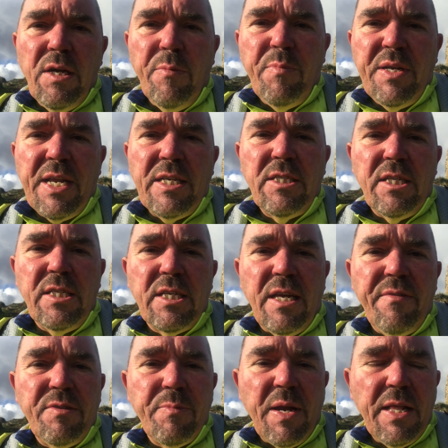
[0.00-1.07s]
and potentially
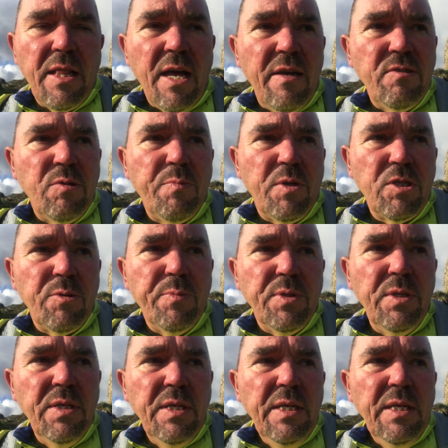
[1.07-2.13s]
save as many lives as possible,